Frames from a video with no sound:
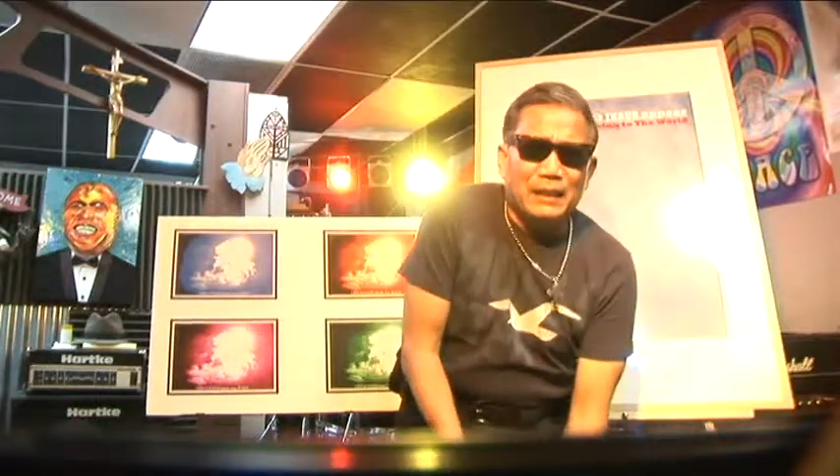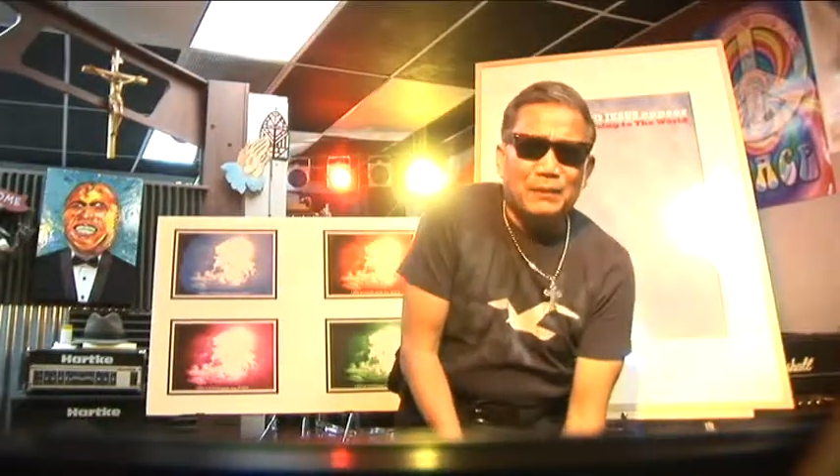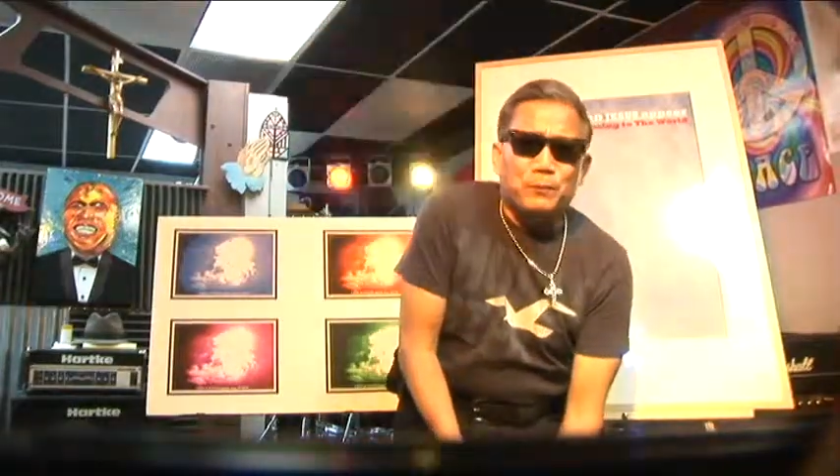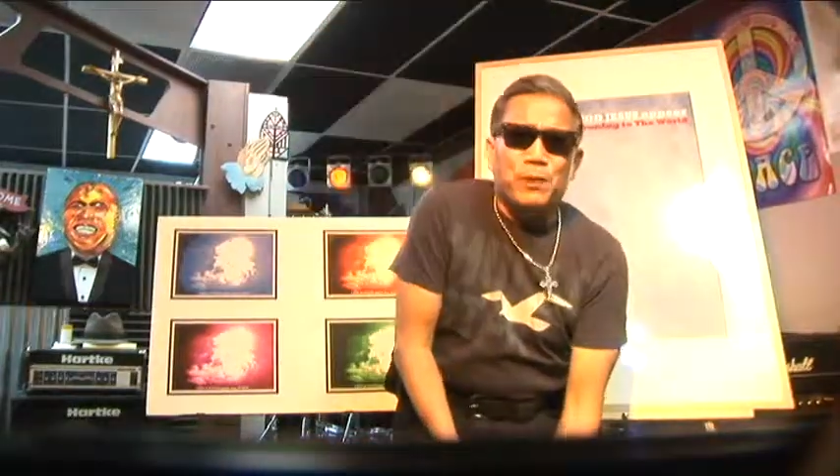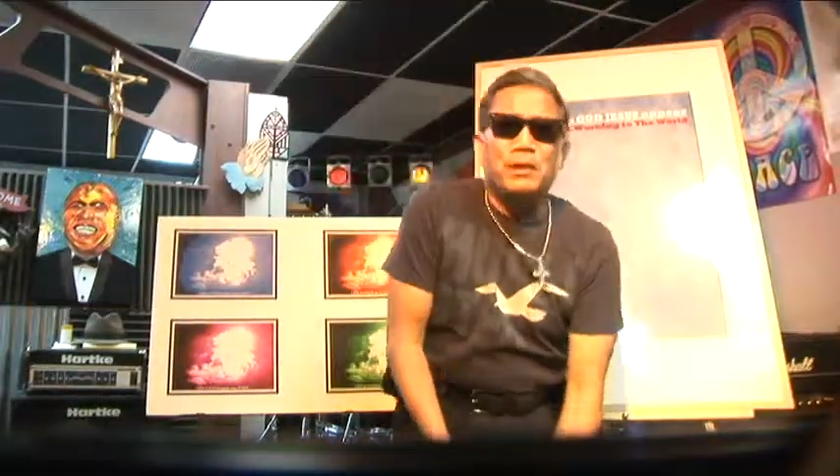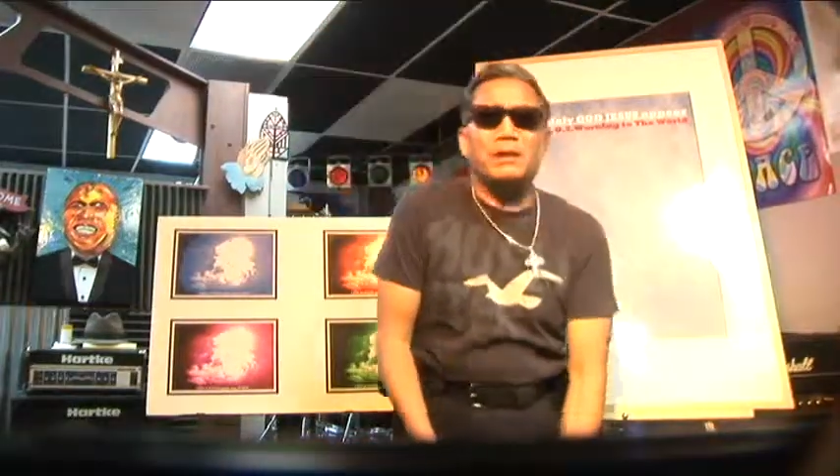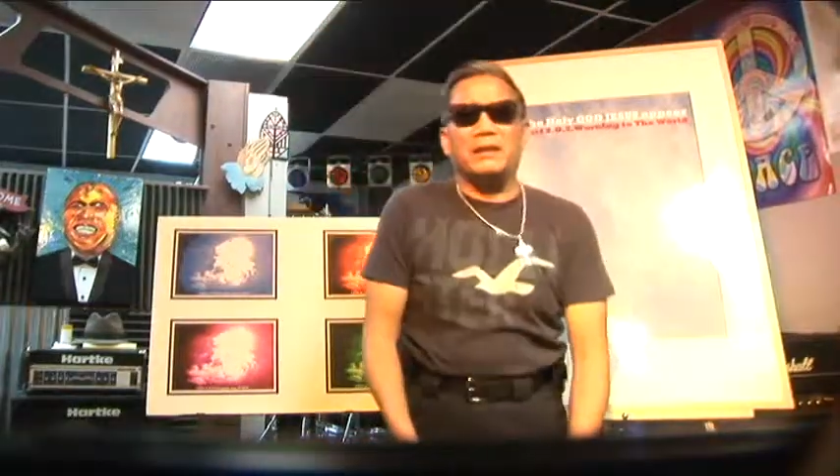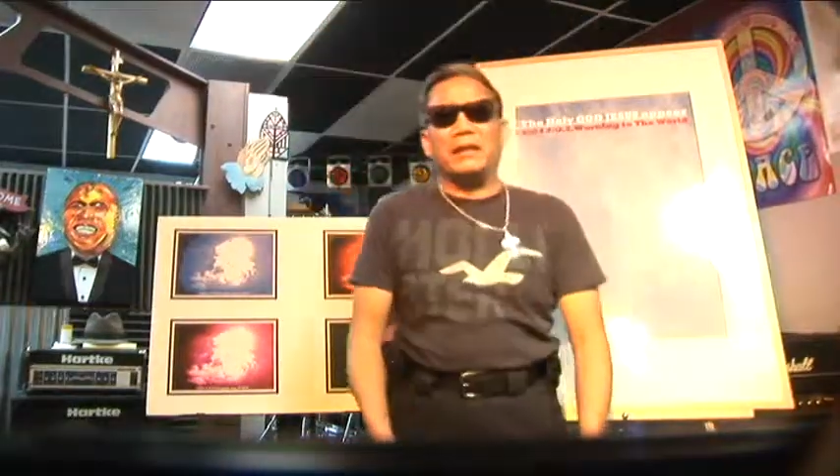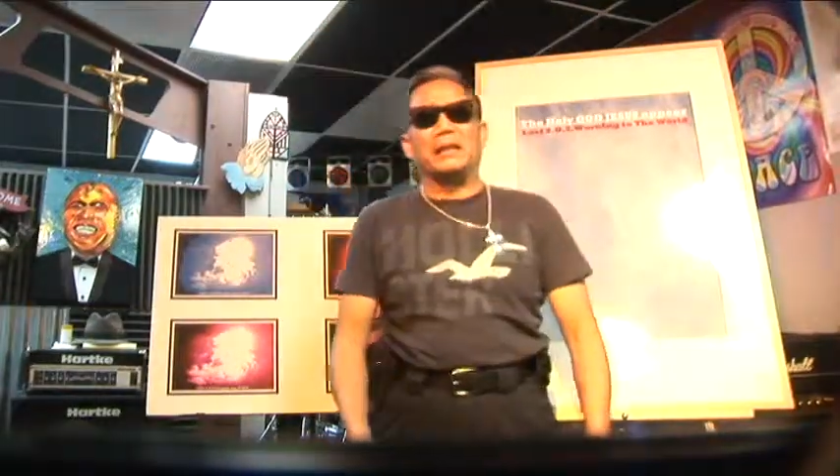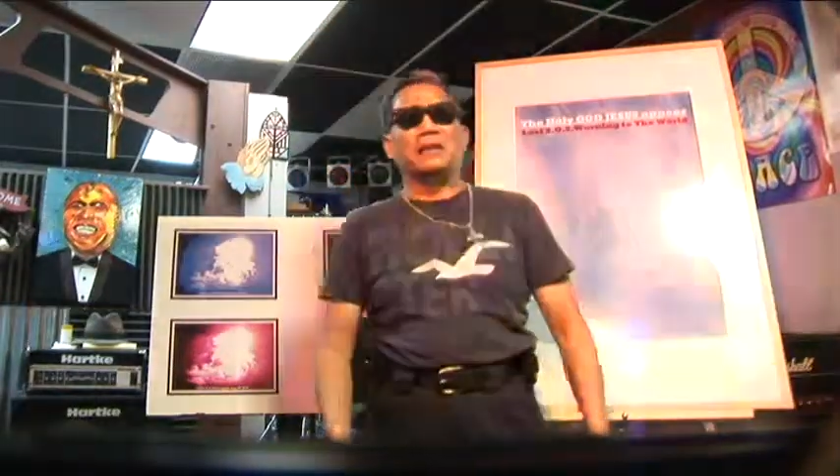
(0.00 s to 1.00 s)
deep
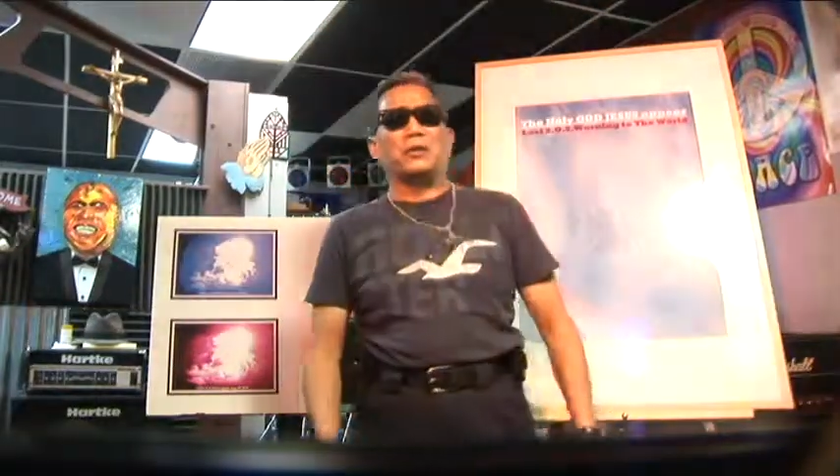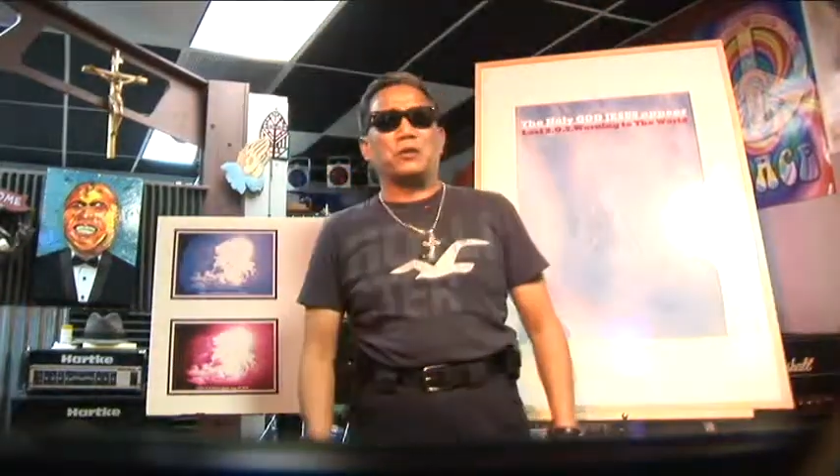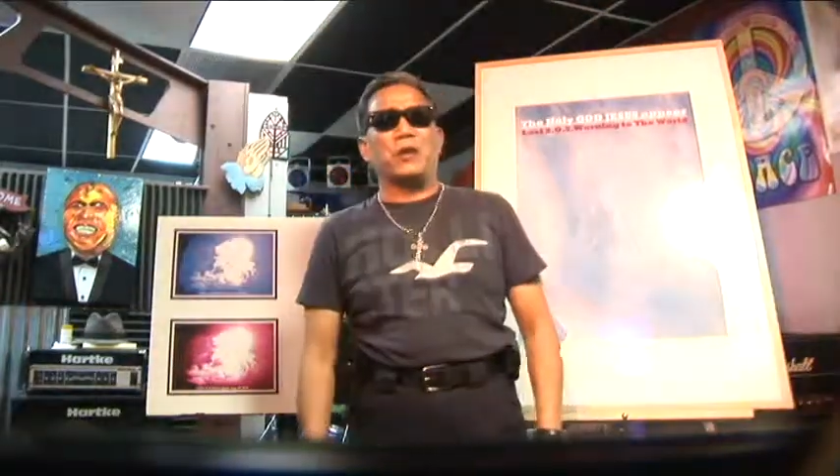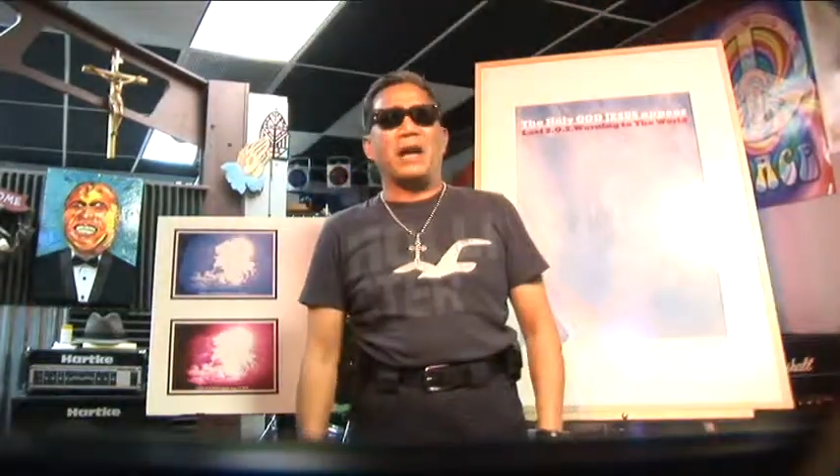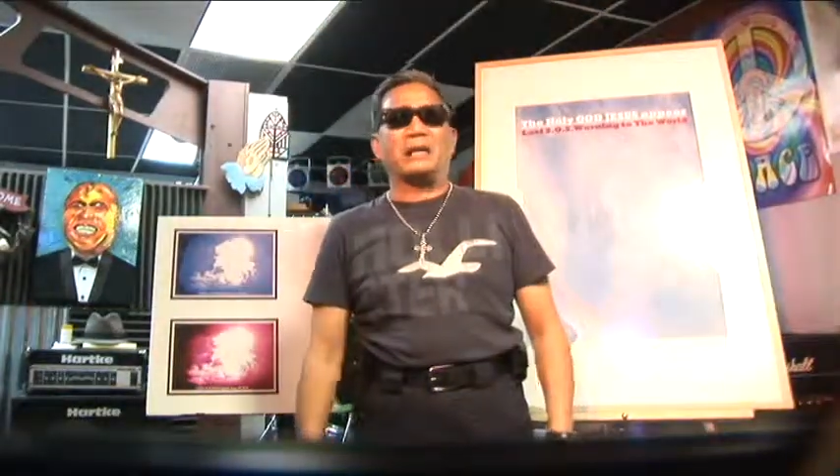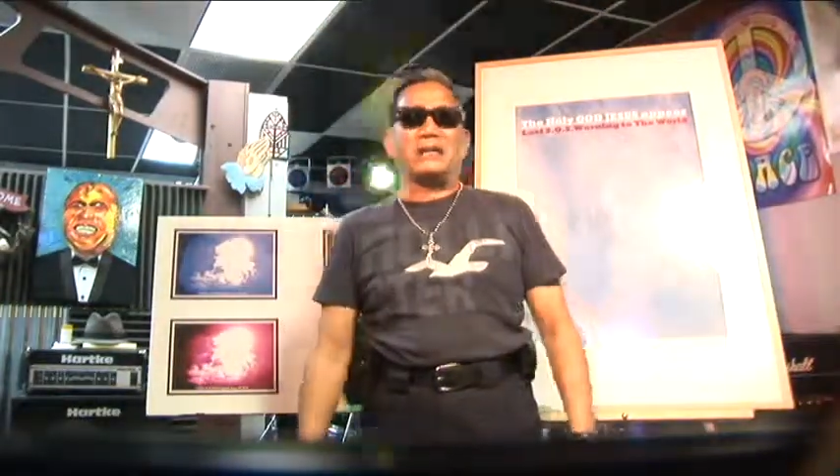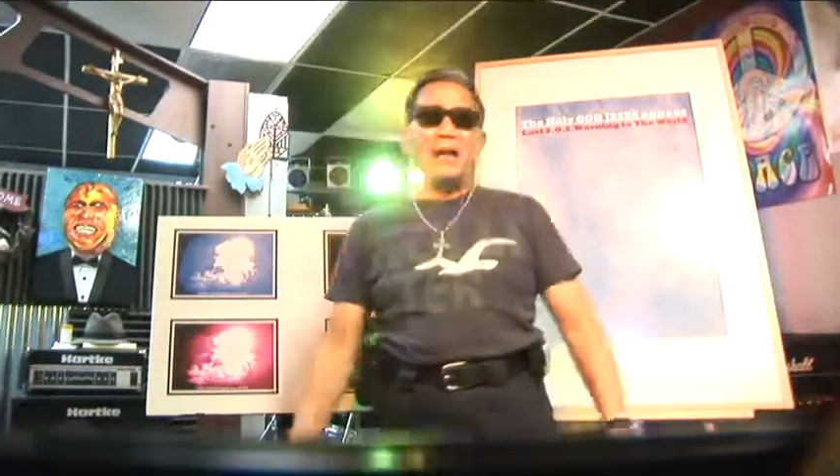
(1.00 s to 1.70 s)
in the trash,